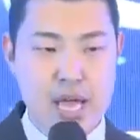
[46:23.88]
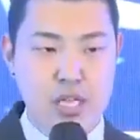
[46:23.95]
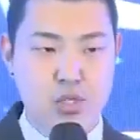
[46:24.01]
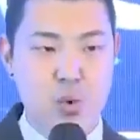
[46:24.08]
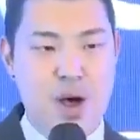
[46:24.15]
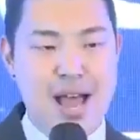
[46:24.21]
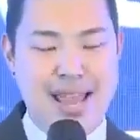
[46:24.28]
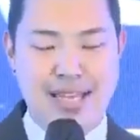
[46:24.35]

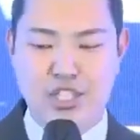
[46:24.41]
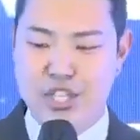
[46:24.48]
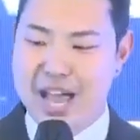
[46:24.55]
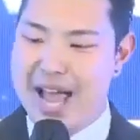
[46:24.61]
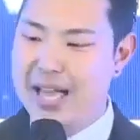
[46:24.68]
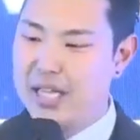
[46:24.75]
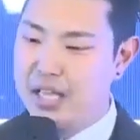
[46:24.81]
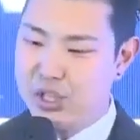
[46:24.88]
So I
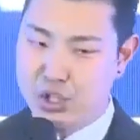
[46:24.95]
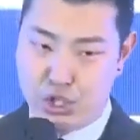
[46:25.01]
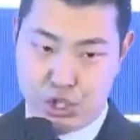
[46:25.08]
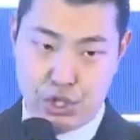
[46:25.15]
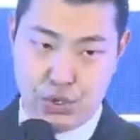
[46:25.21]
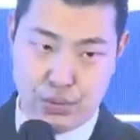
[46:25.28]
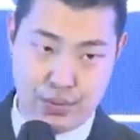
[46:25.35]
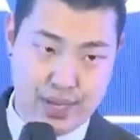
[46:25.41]
challenge
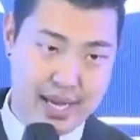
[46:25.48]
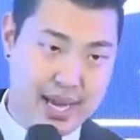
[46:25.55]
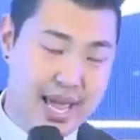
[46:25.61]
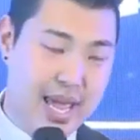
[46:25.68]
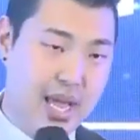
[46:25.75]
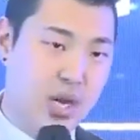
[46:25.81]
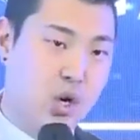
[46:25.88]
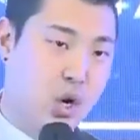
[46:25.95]
you and
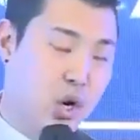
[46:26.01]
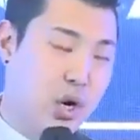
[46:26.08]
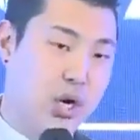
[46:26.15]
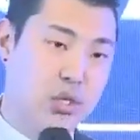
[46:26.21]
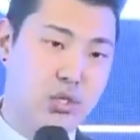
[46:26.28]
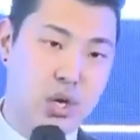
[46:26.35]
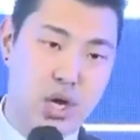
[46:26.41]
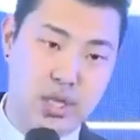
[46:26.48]
I
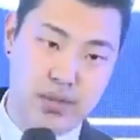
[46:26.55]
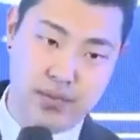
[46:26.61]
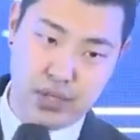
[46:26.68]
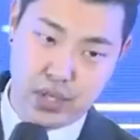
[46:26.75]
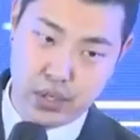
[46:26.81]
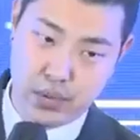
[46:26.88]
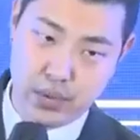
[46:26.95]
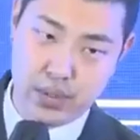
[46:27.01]
encourage all of
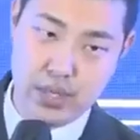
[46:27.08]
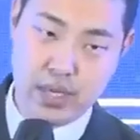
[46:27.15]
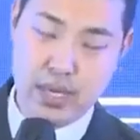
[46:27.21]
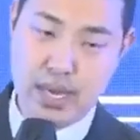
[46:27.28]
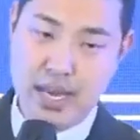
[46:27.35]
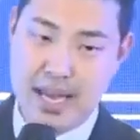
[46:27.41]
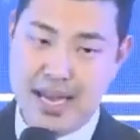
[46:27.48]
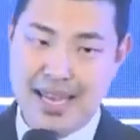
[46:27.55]
you
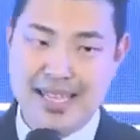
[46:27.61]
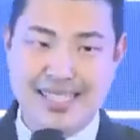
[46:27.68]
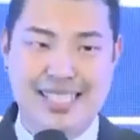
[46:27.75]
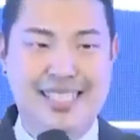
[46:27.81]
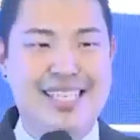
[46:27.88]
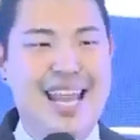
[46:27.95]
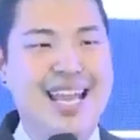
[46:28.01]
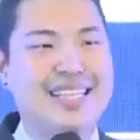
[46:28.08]

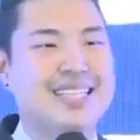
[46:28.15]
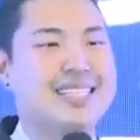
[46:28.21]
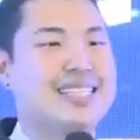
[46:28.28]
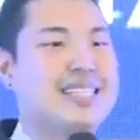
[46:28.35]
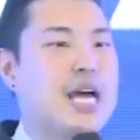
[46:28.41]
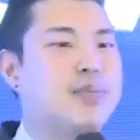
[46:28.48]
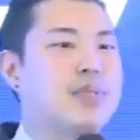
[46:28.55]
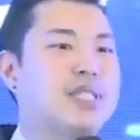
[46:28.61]
to take the
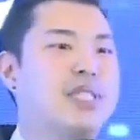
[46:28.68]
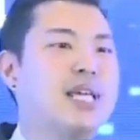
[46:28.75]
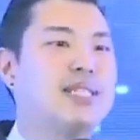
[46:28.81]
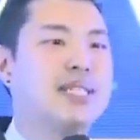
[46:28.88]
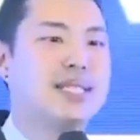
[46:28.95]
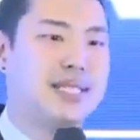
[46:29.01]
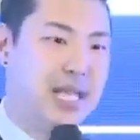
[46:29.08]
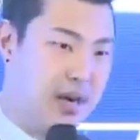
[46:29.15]
steps
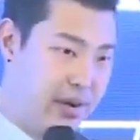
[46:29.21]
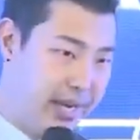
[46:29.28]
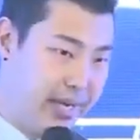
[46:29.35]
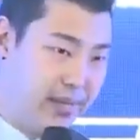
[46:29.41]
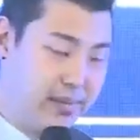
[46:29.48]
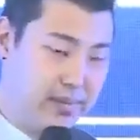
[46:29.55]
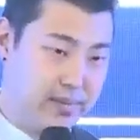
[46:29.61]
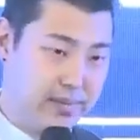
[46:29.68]
necessary
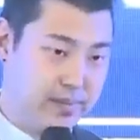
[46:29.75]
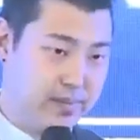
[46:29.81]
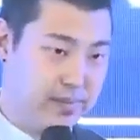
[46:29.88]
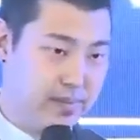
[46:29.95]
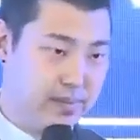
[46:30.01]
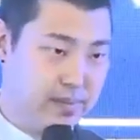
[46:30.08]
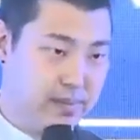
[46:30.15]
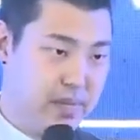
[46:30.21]

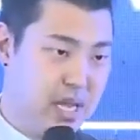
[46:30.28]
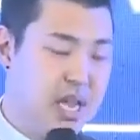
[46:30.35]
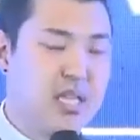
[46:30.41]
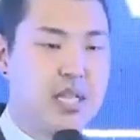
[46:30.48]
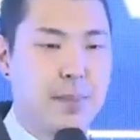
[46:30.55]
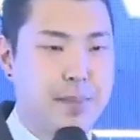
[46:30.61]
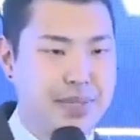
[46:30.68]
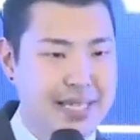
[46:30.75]

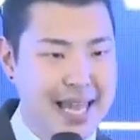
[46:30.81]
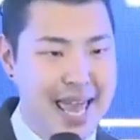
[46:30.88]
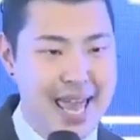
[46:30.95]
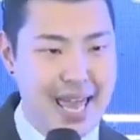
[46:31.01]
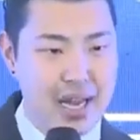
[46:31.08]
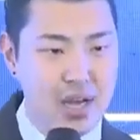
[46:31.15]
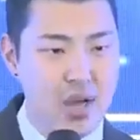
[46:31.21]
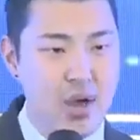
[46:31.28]
to
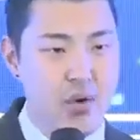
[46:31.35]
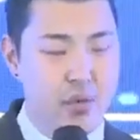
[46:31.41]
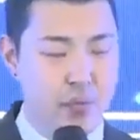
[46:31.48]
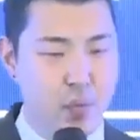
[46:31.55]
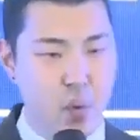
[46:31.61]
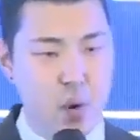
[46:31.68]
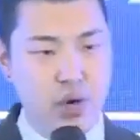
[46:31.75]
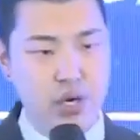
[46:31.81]
plan
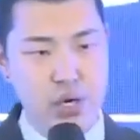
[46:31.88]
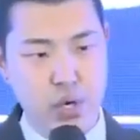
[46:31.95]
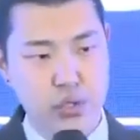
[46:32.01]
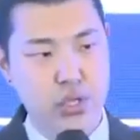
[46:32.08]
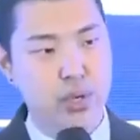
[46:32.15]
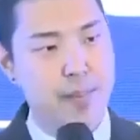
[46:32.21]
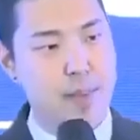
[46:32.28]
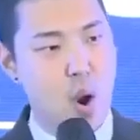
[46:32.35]
for your
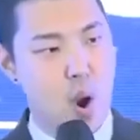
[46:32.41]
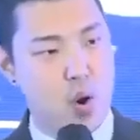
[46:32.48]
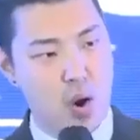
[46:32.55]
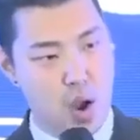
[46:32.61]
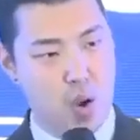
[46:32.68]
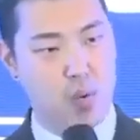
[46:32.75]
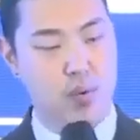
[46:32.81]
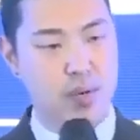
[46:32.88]

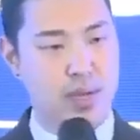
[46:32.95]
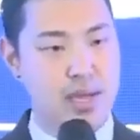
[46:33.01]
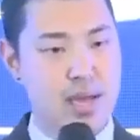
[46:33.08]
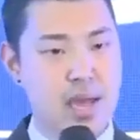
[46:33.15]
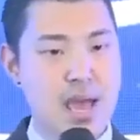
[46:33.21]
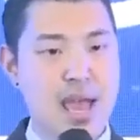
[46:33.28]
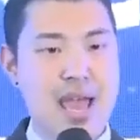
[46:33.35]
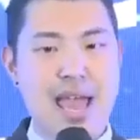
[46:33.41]
tomorrow
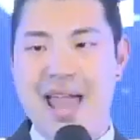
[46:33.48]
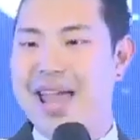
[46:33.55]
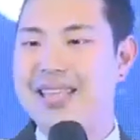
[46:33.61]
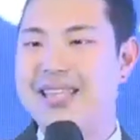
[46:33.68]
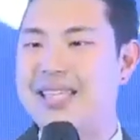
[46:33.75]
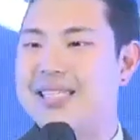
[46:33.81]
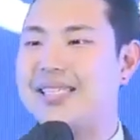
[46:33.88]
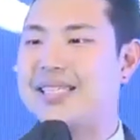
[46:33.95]

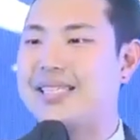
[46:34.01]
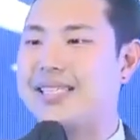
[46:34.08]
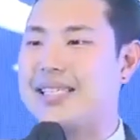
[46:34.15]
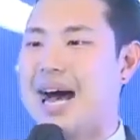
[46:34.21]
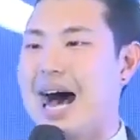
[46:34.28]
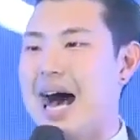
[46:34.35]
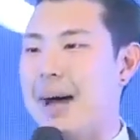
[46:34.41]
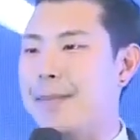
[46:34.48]
and to
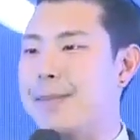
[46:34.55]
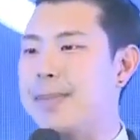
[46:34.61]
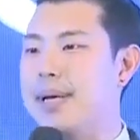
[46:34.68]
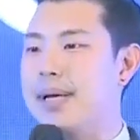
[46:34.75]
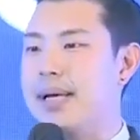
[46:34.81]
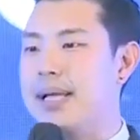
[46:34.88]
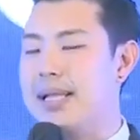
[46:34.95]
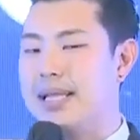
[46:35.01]
stop
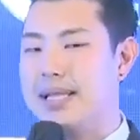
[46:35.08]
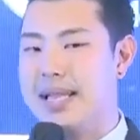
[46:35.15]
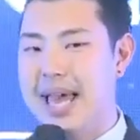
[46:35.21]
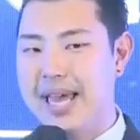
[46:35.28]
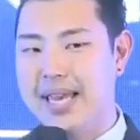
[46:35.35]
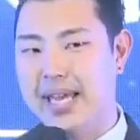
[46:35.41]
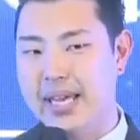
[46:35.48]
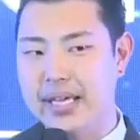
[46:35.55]

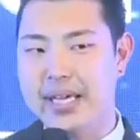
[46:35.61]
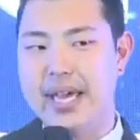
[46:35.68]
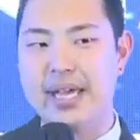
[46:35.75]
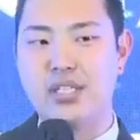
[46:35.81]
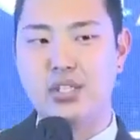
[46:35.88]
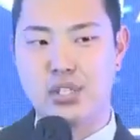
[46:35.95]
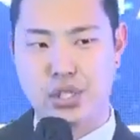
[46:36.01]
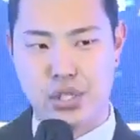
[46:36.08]
letting
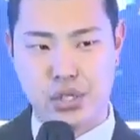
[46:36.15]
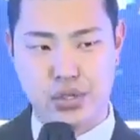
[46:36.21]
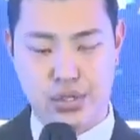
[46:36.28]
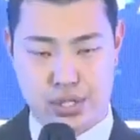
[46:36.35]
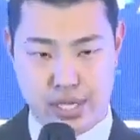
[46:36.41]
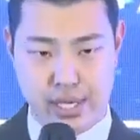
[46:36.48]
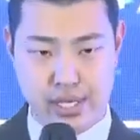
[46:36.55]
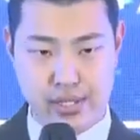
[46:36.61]

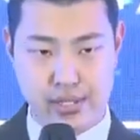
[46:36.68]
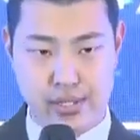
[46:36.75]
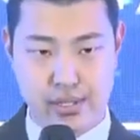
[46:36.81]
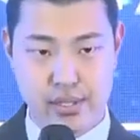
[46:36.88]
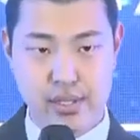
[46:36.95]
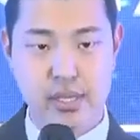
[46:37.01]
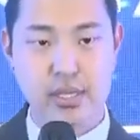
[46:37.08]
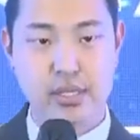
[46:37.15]
excuses
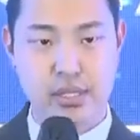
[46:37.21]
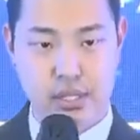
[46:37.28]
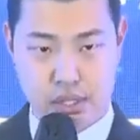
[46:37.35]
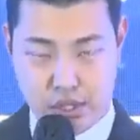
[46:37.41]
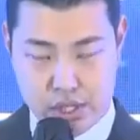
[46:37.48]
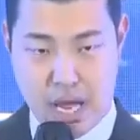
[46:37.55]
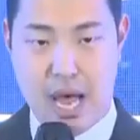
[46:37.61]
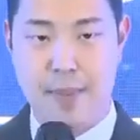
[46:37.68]

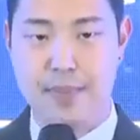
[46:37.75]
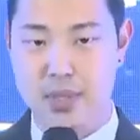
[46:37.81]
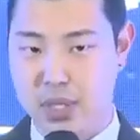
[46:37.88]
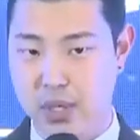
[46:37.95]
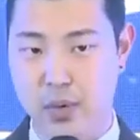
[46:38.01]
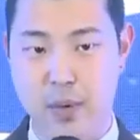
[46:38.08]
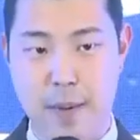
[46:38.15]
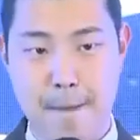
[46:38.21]
stop
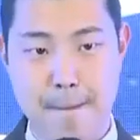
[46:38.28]
you.